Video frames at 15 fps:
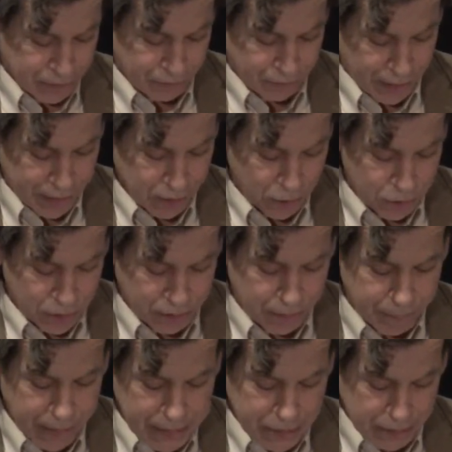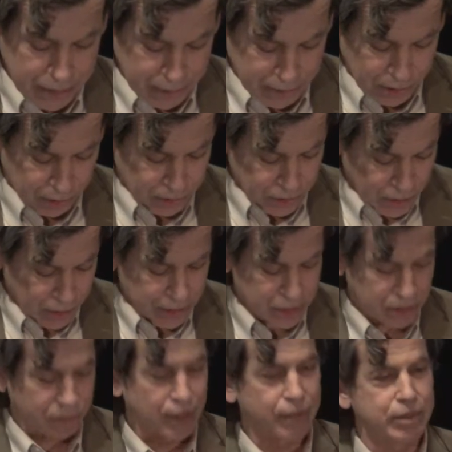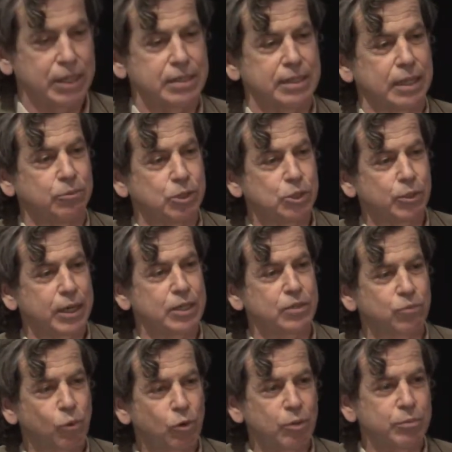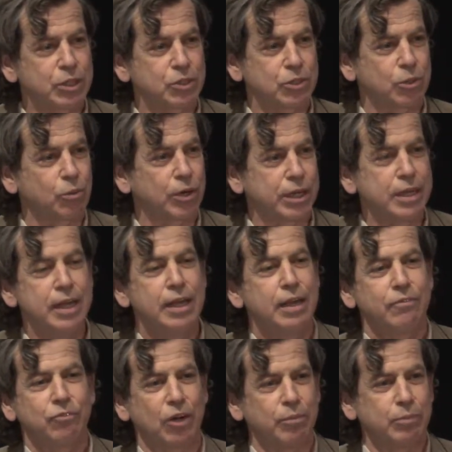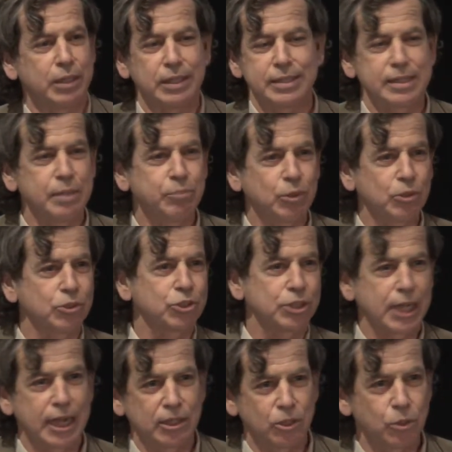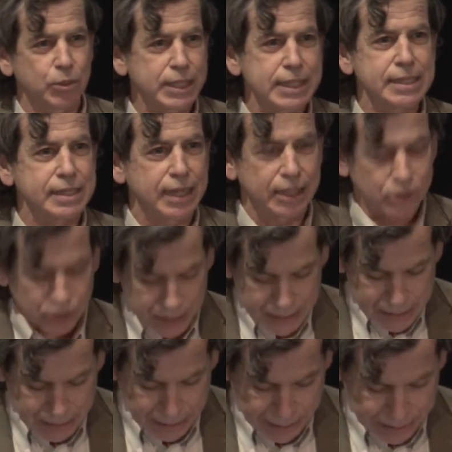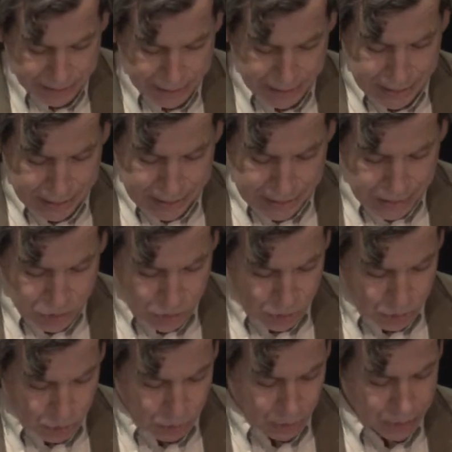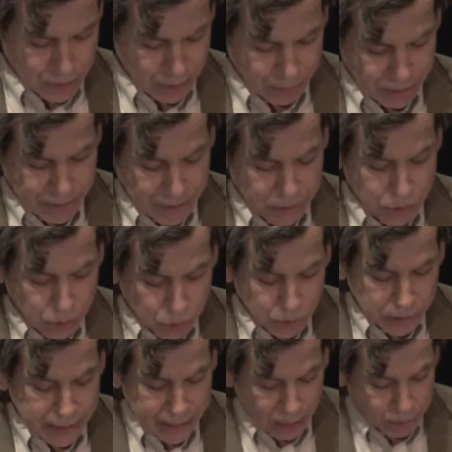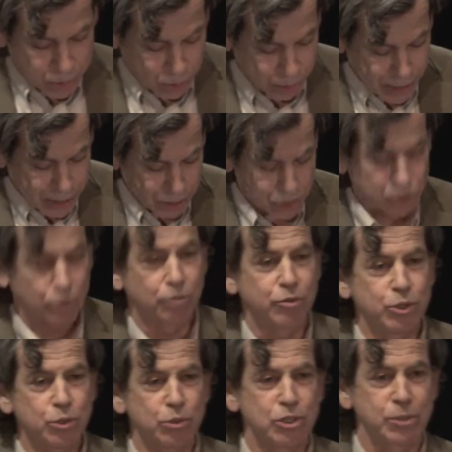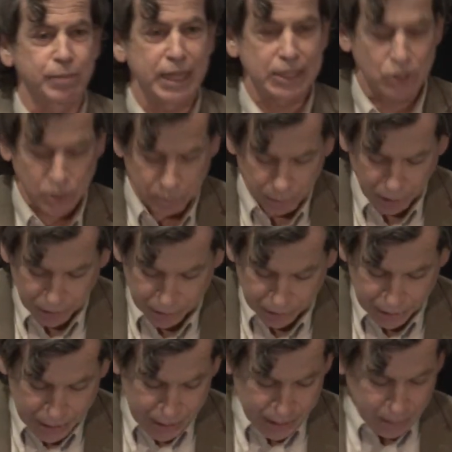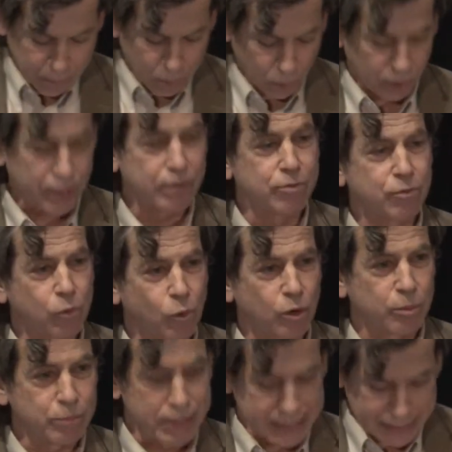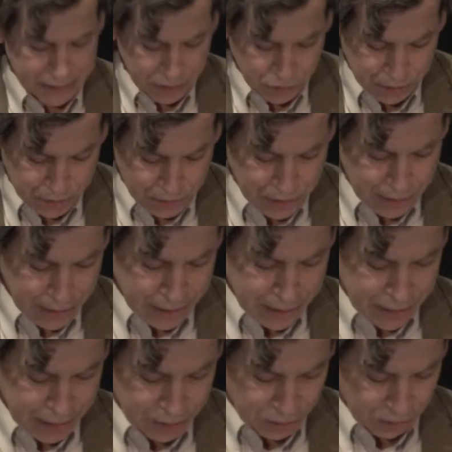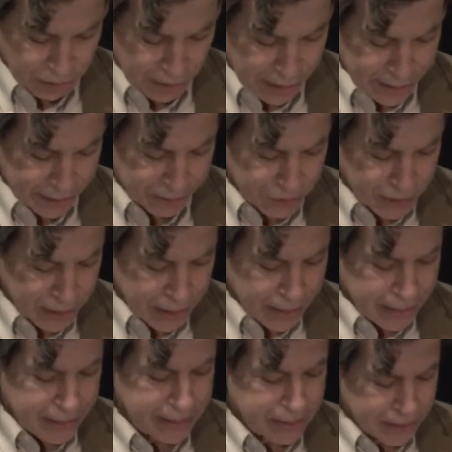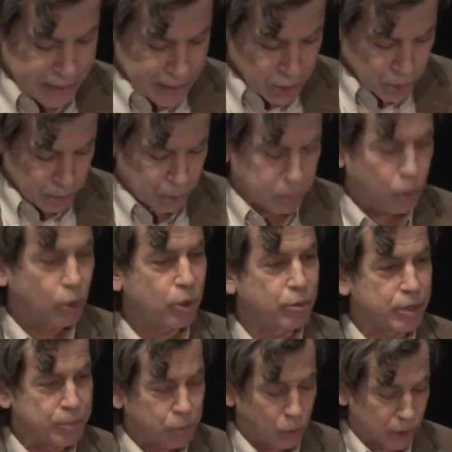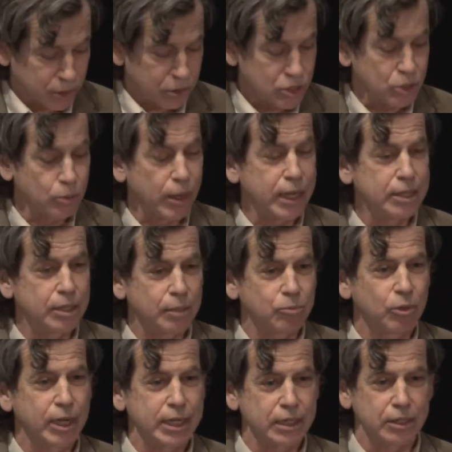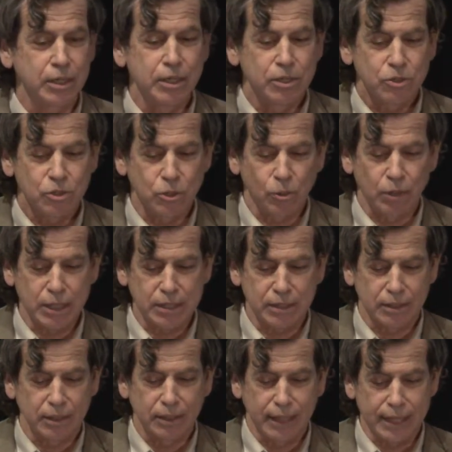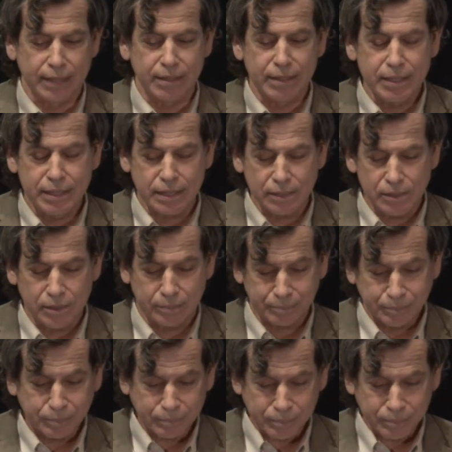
to find those amazing little nuggets of evidence that would transform this story from a simple, shallow, he said, she said, into something that truly helps readers or viewers make smarter, more informed decisions in their lives. It's these poor reporters who end up writing stories like these,